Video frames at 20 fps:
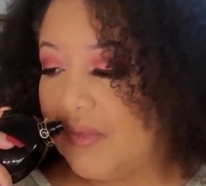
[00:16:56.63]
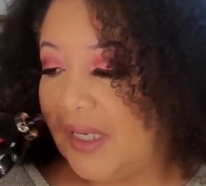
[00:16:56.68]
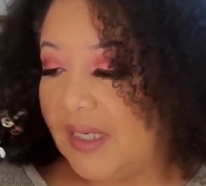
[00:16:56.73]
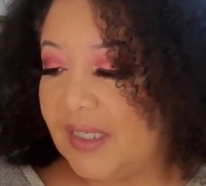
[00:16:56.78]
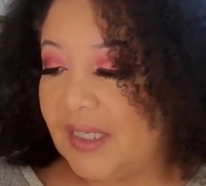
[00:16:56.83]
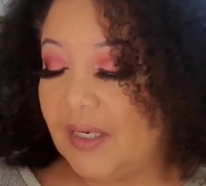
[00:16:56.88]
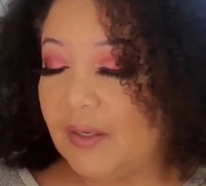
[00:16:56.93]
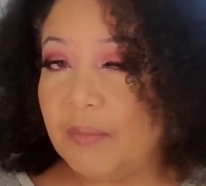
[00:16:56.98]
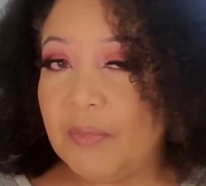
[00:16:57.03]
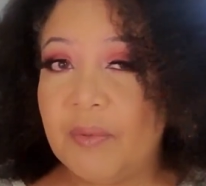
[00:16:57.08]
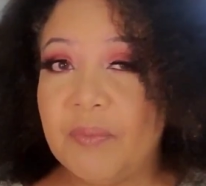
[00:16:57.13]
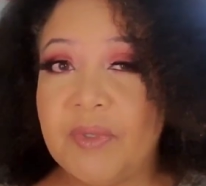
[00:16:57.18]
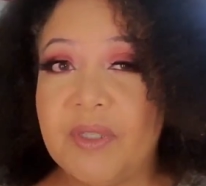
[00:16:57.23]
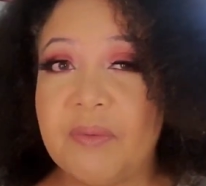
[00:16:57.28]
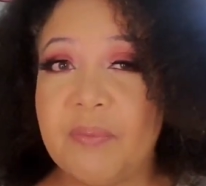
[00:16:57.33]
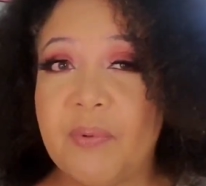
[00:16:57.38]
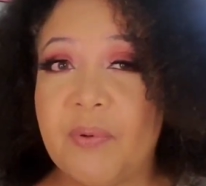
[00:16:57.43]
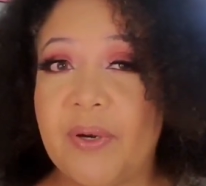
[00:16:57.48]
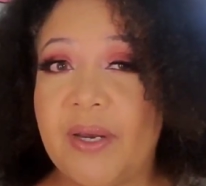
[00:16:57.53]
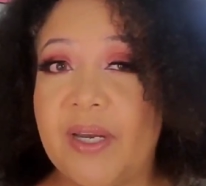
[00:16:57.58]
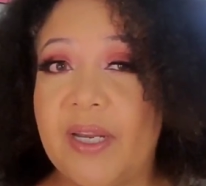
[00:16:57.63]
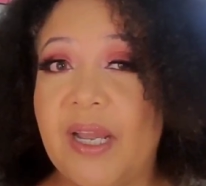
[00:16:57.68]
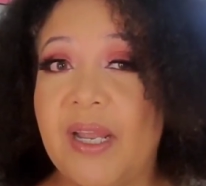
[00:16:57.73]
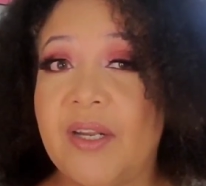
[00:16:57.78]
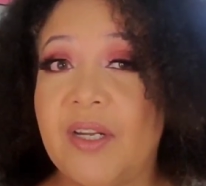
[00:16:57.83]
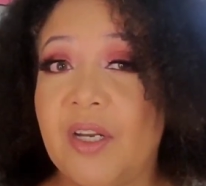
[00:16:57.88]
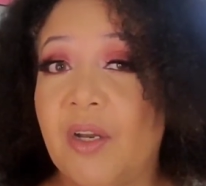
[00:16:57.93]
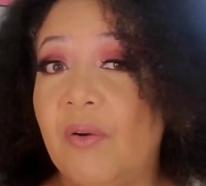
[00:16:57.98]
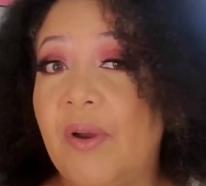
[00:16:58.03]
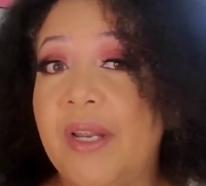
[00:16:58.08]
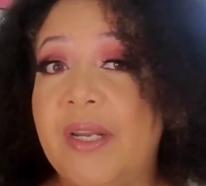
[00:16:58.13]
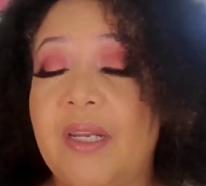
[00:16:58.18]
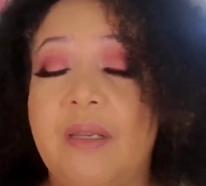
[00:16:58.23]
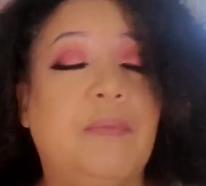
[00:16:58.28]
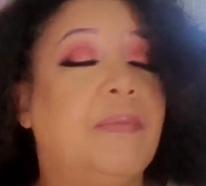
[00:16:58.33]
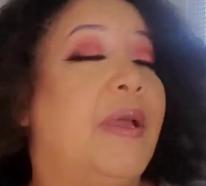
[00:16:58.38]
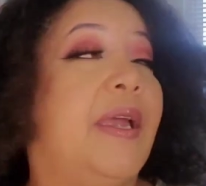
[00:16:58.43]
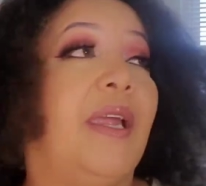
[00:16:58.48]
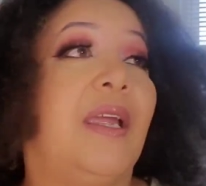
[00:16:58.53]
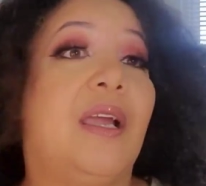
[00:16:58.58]
I can't remember the price. I know I
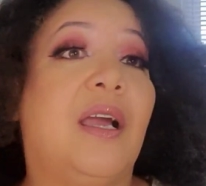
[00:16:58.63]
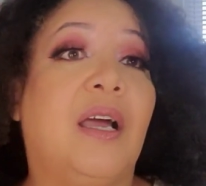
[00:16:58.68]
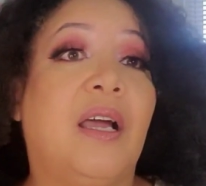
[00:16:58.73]
didn't pay.